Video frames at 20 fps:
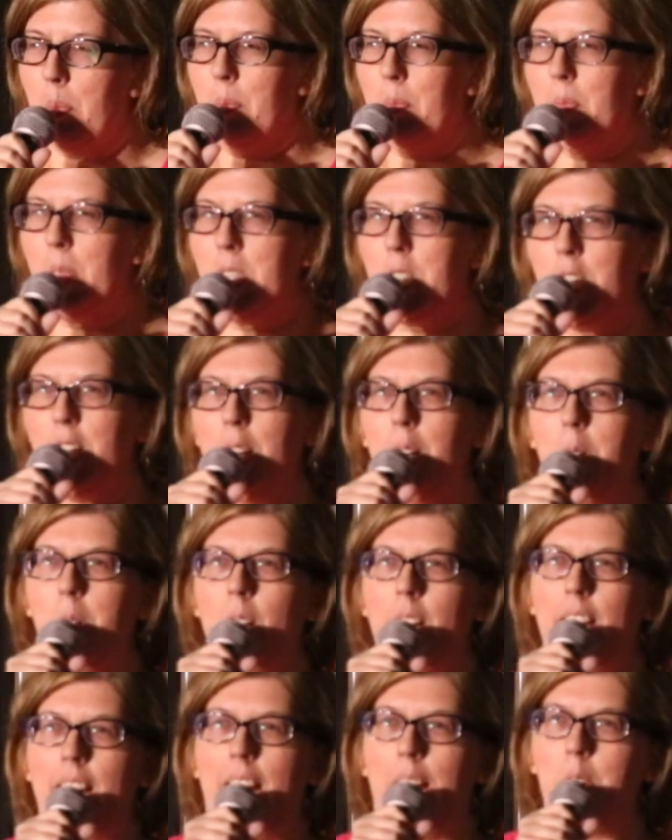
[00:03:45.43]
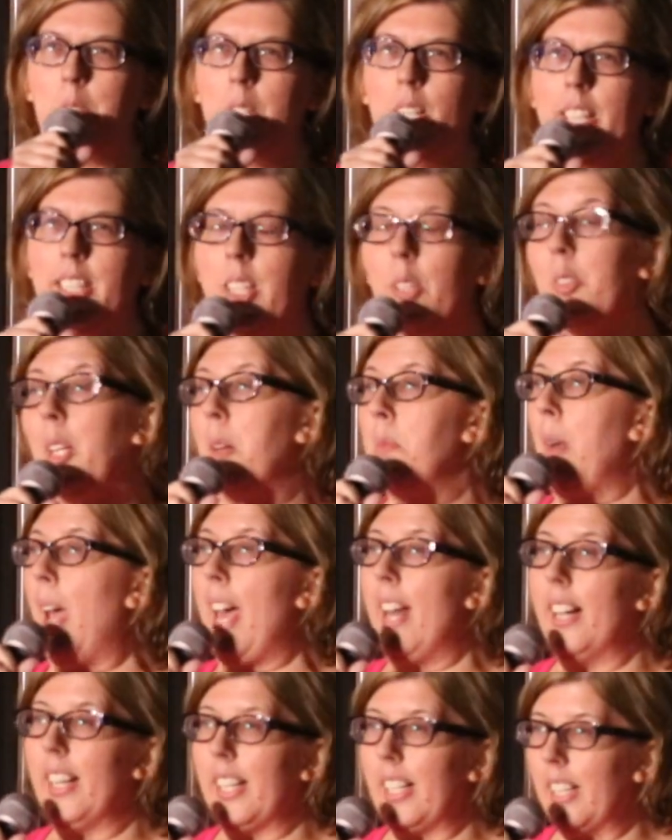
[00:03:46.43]
But you know what? I really don't get
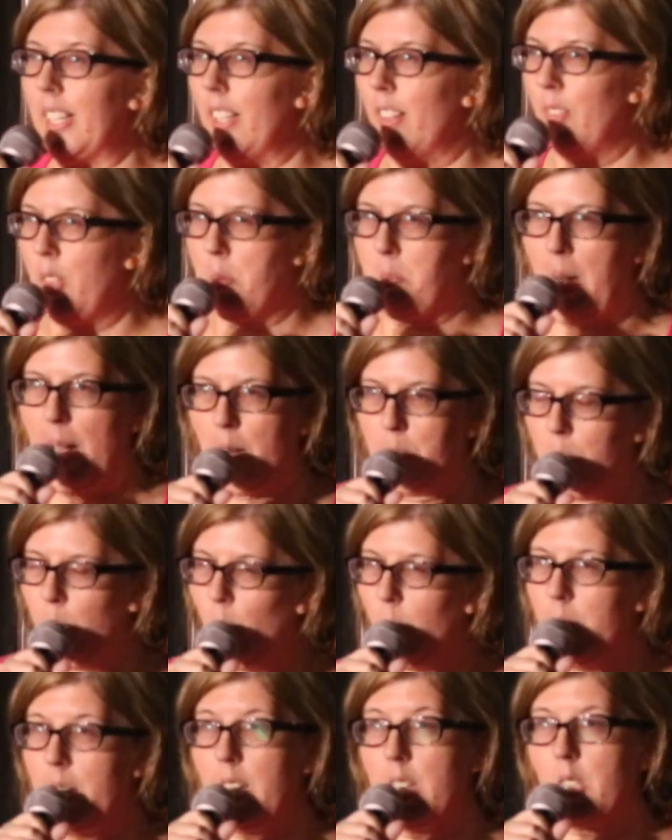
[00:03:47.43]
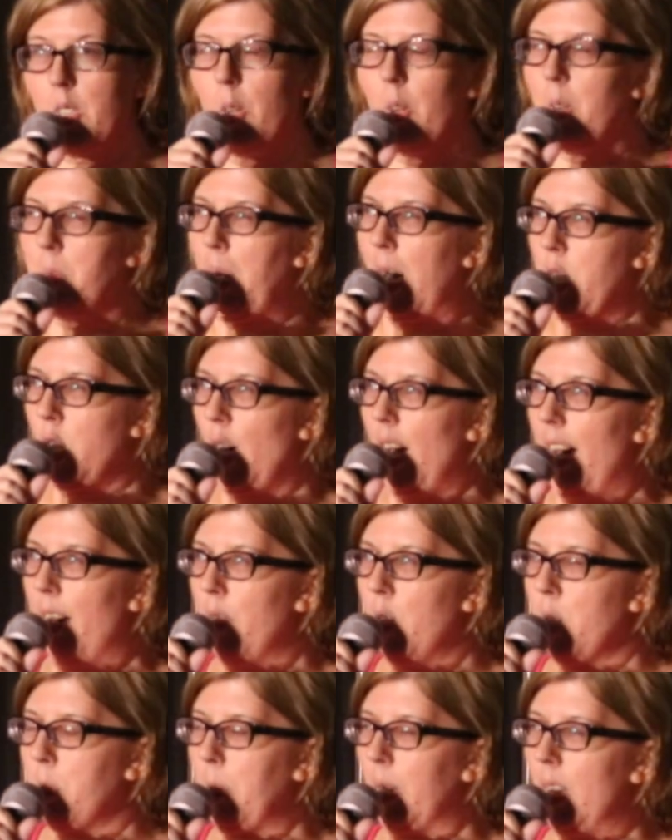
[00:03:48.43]
mad at any of them, my employees or my
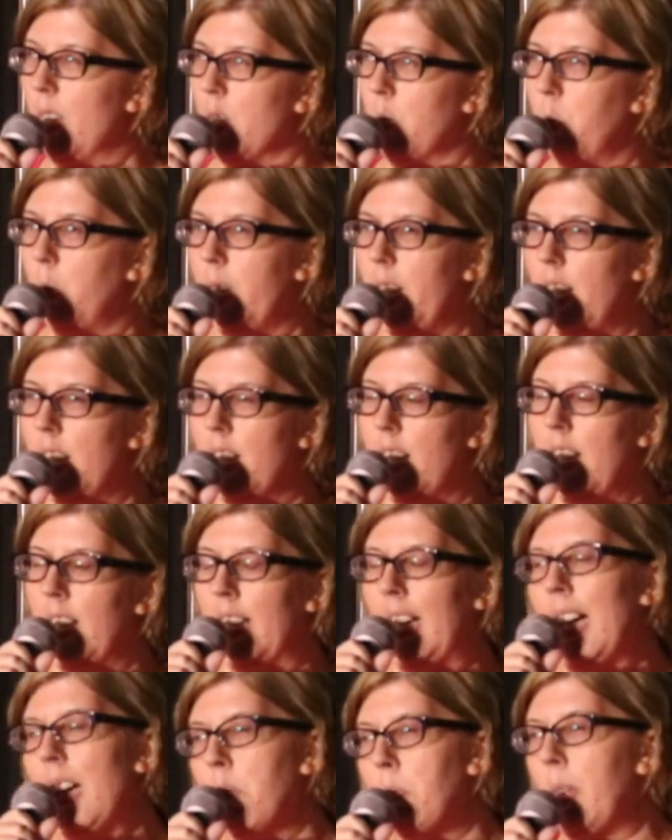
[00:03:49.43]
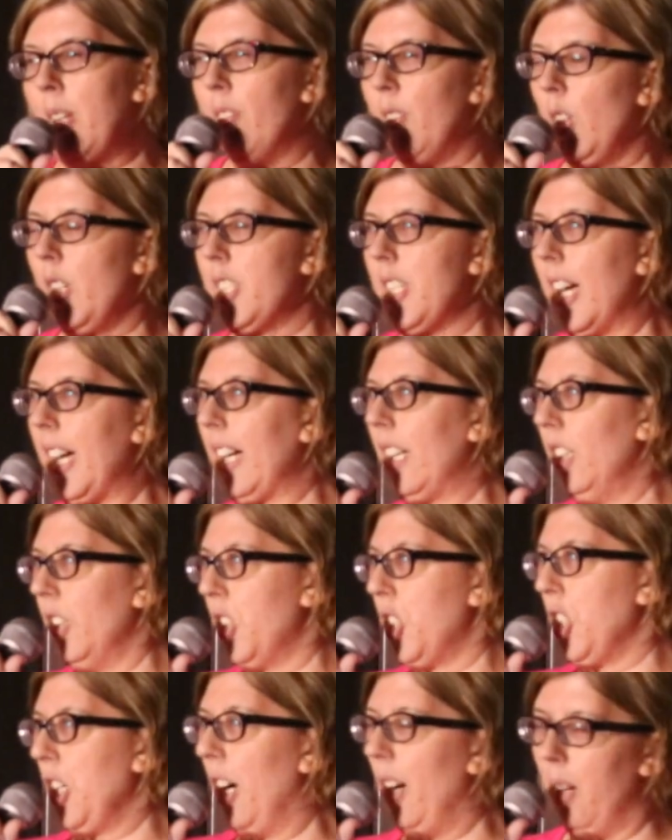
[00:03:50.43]
drivers, because it can be a very
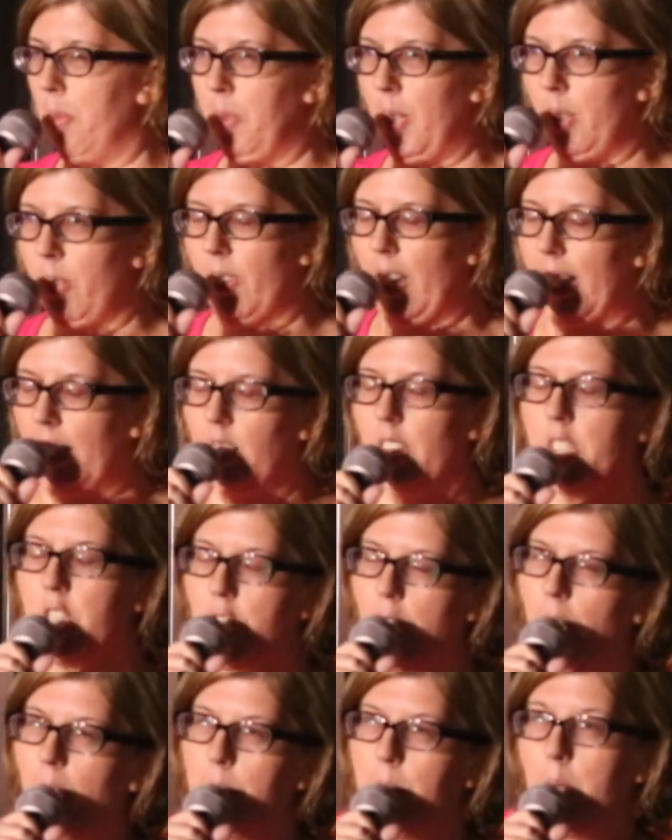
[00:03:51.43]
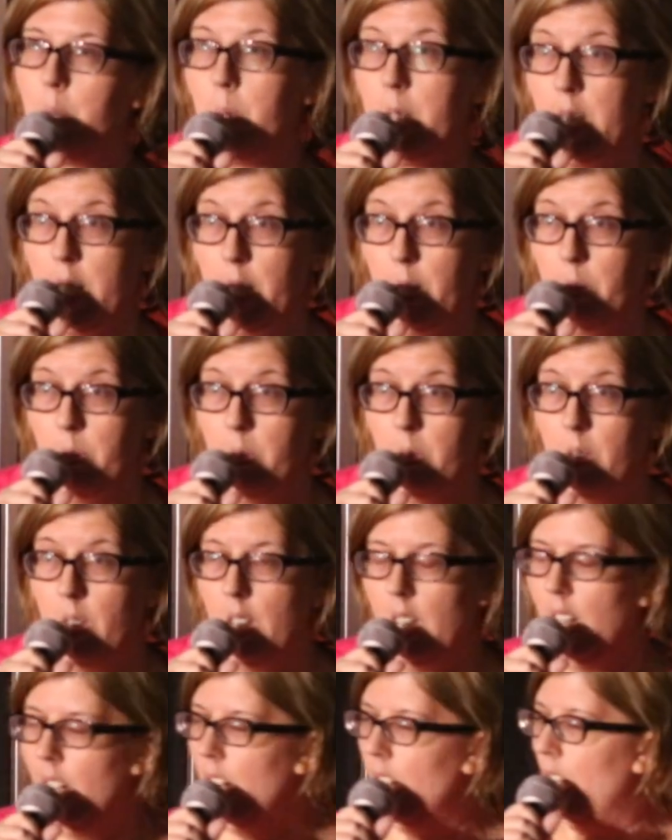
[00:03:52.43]
thankless job that we do.
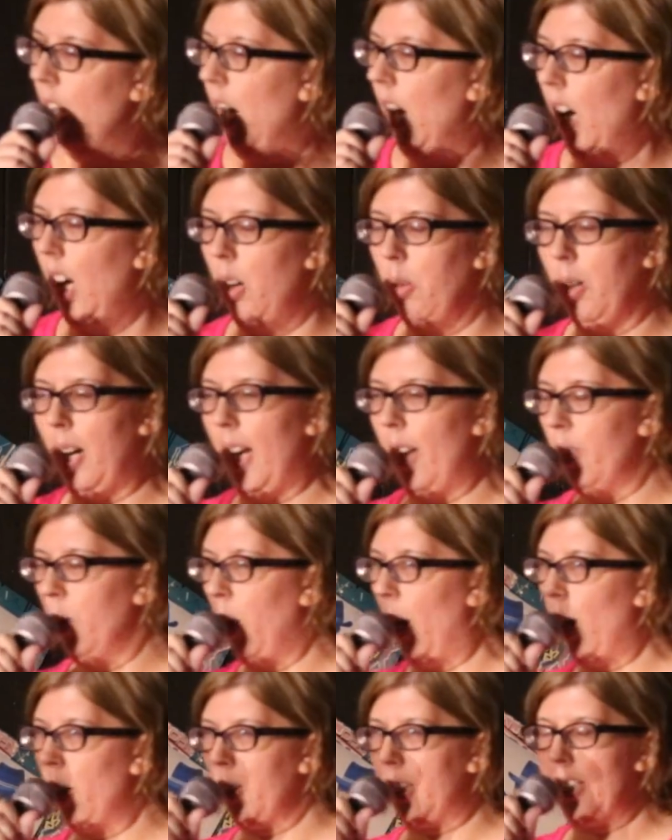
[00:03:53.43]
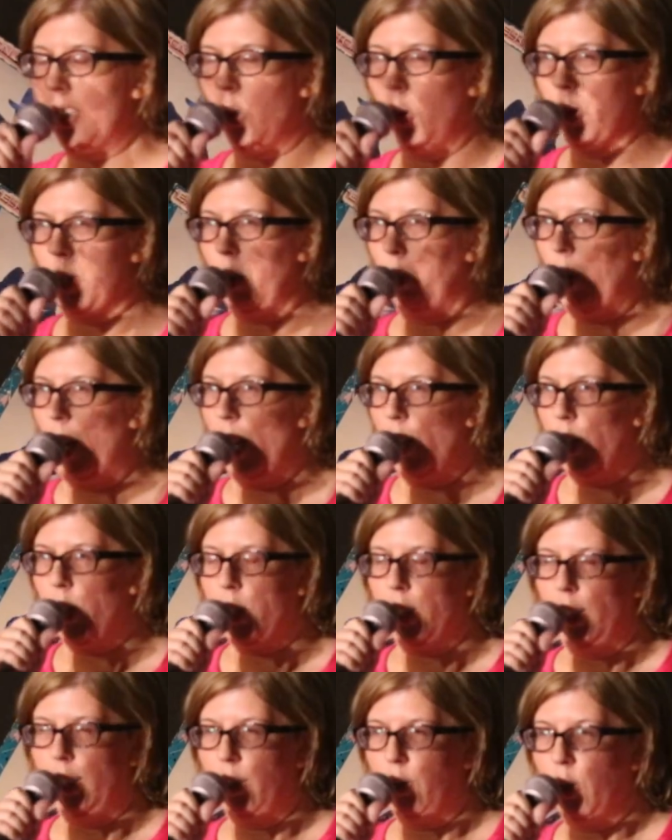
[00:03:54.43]
We're out in all sorts of weather,
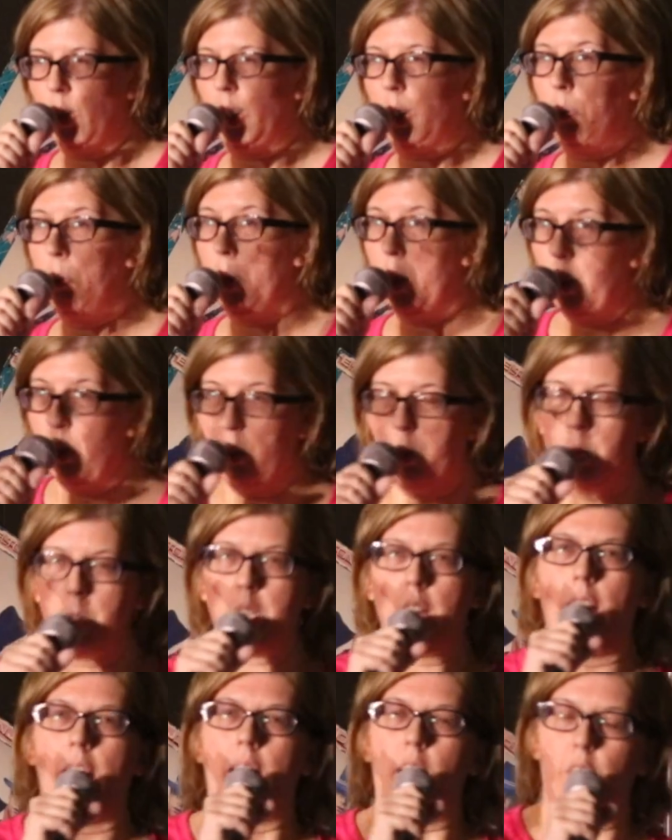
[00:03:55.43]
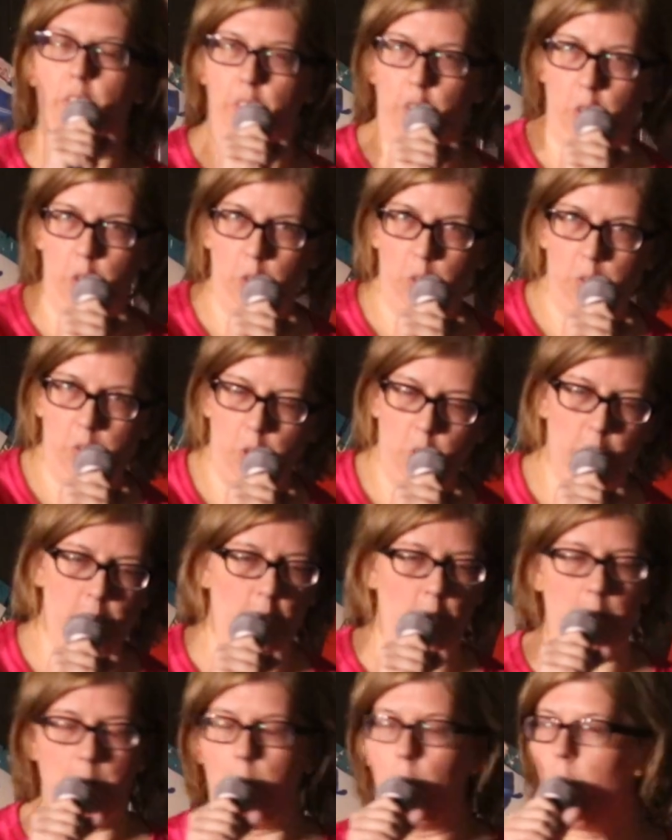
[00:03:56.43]
delivering booze and food, two
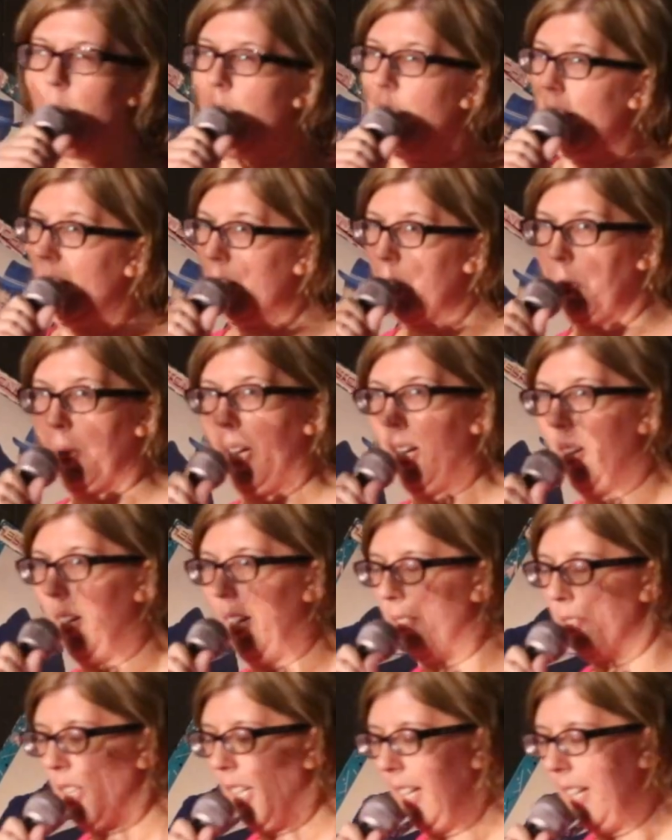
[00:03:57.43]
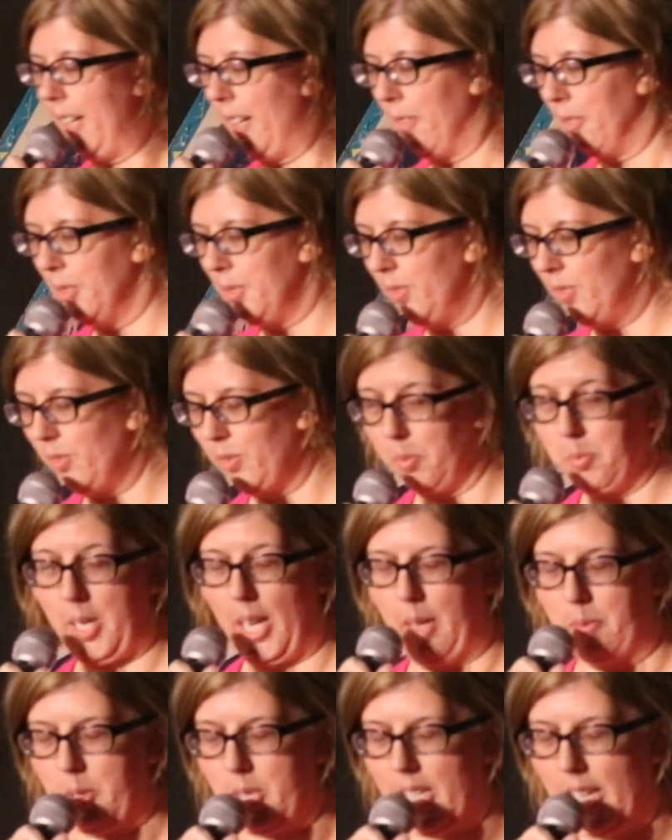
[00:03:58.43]
very important things we all have to have from
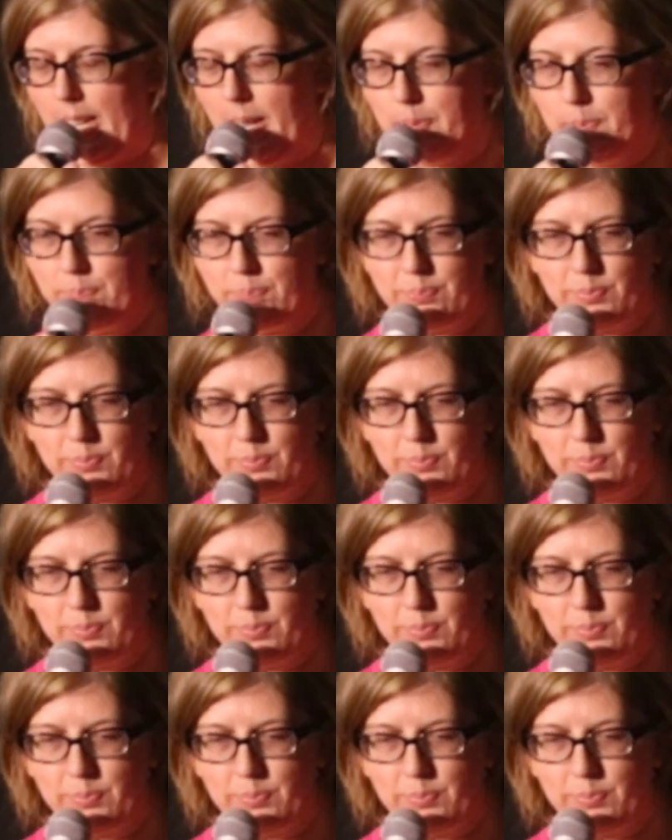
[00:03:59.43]
time to time.